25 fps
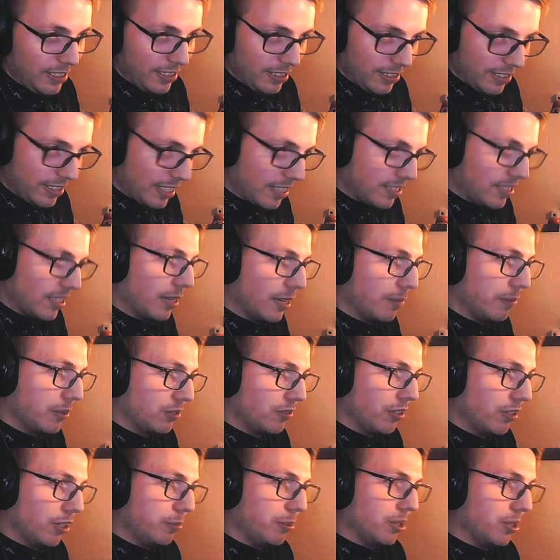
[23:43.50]
that setup is
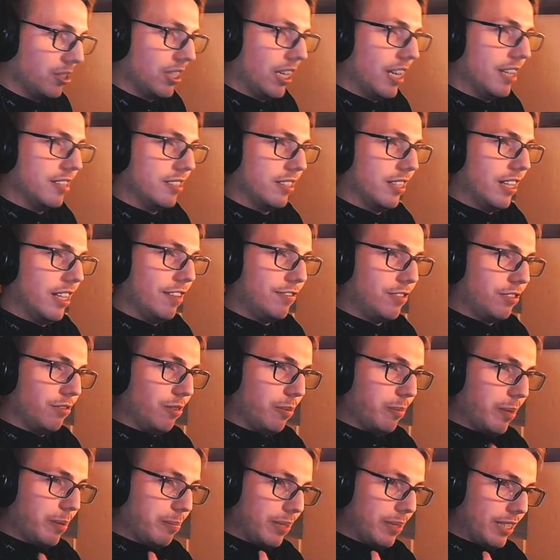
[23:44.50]
very precise, and I have to
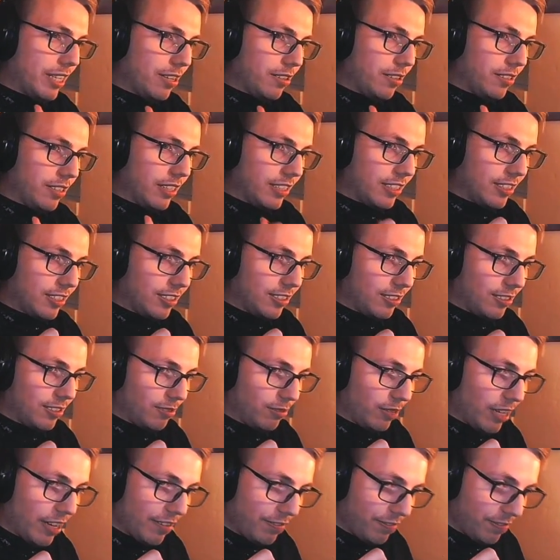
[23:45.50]
remember now that
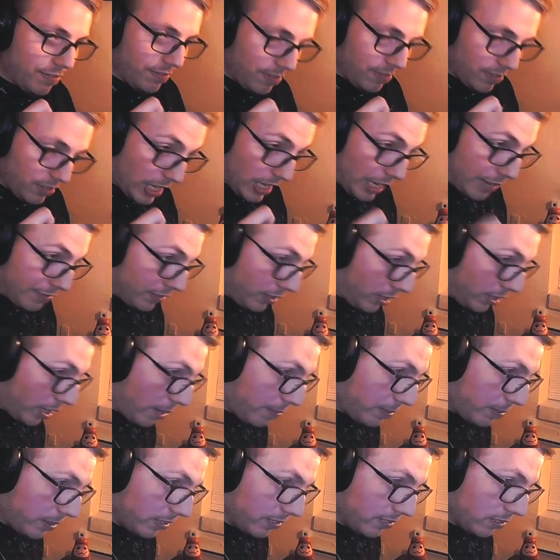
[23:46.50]
we have time for a
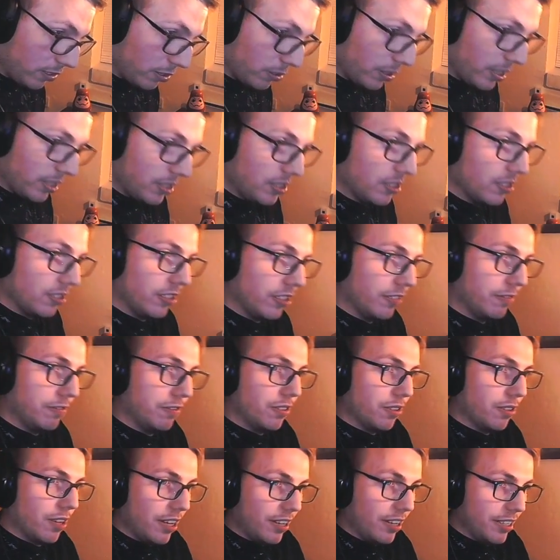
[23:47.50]
couple donations if
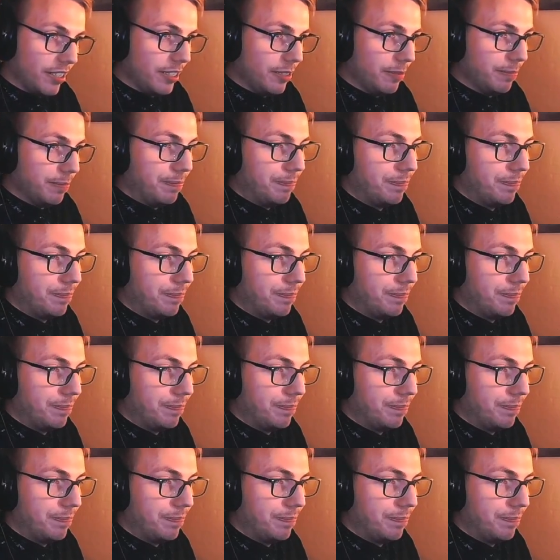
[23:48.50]
there are any.